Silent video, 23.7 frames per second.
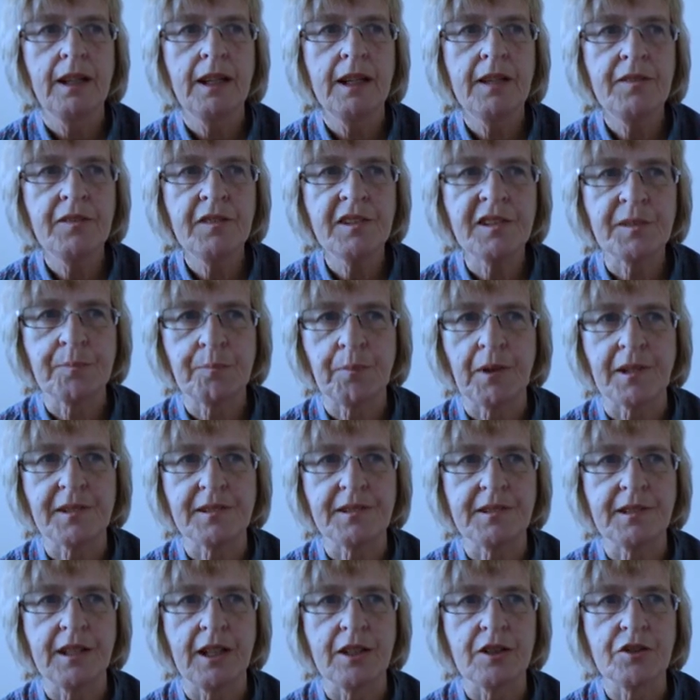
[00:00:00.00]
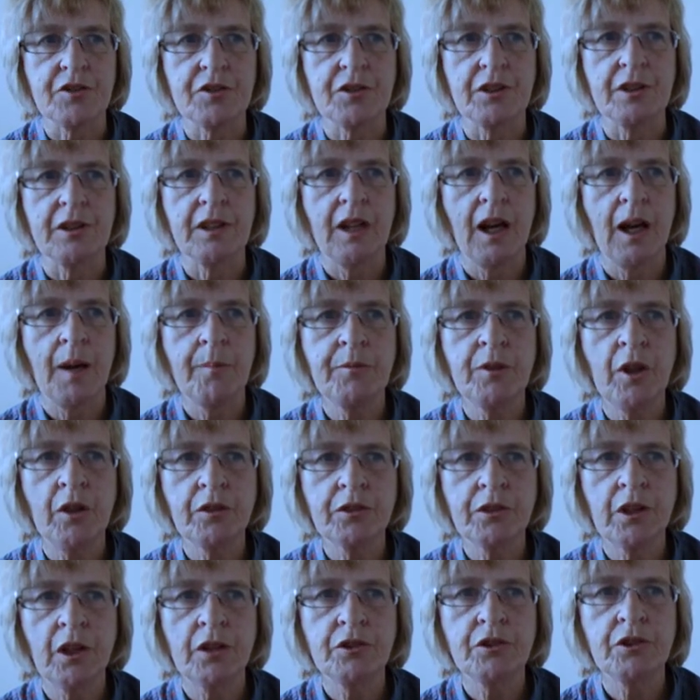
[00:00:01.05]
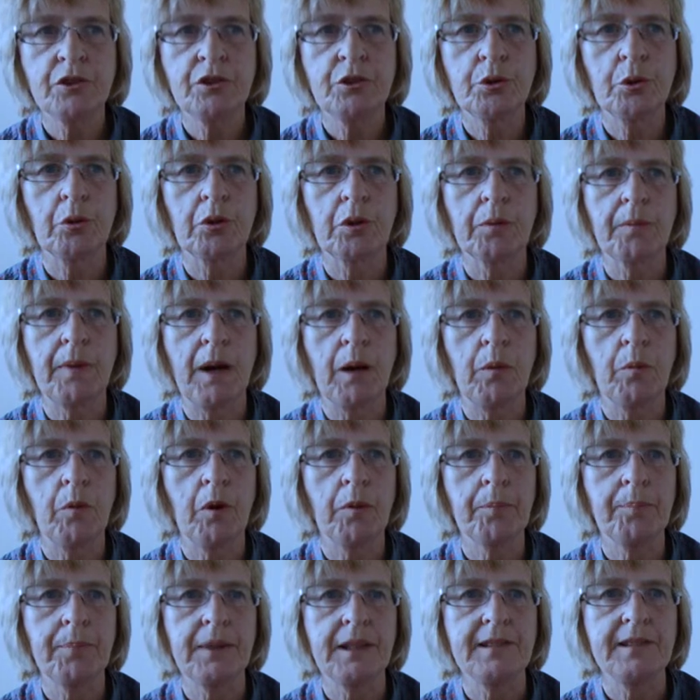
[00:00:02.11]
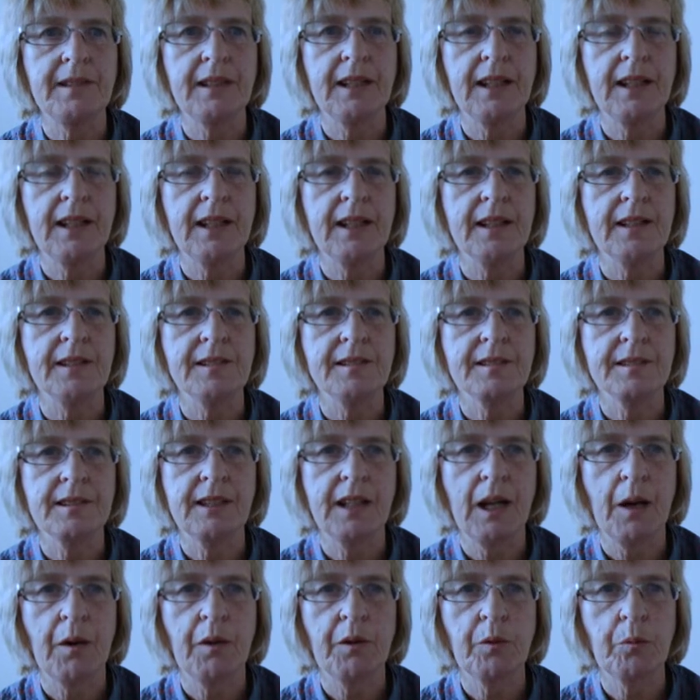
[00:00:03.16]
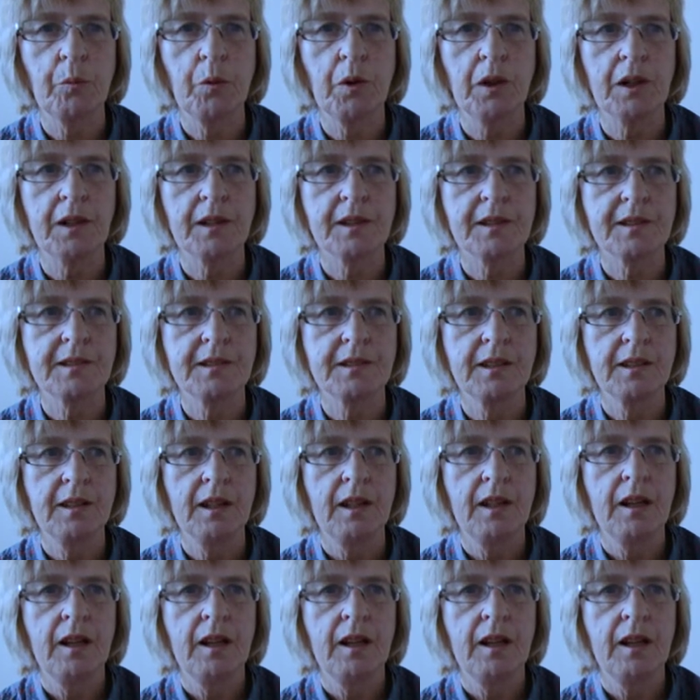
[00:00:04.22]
In this presentation I'm not going to talk about what Bt is and how it works,